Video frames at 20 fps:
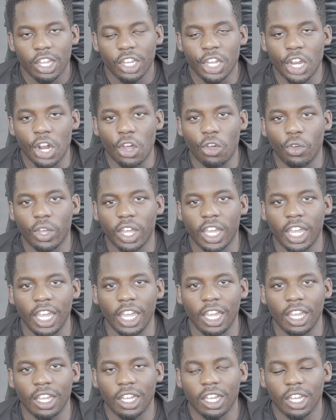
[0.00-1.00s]
you know,
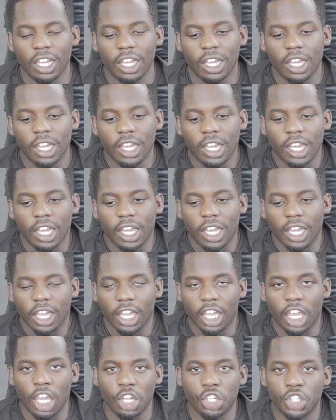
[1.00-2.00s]
he
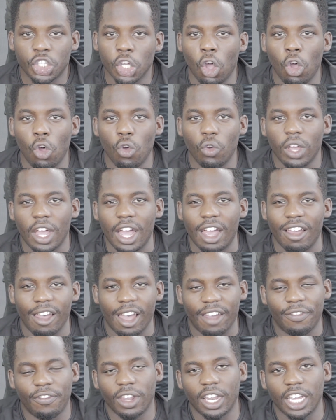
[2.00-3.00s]
showed
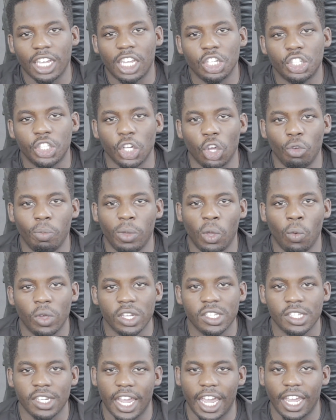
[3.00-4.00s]
me
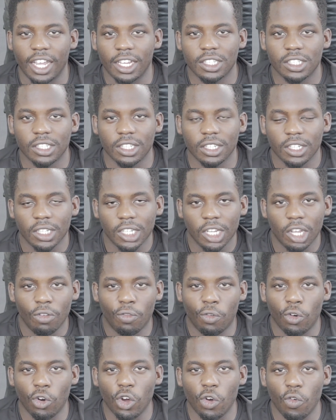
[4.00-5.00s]
what's next
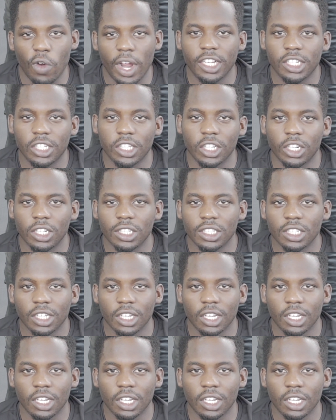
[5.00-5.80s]
for wrestlers.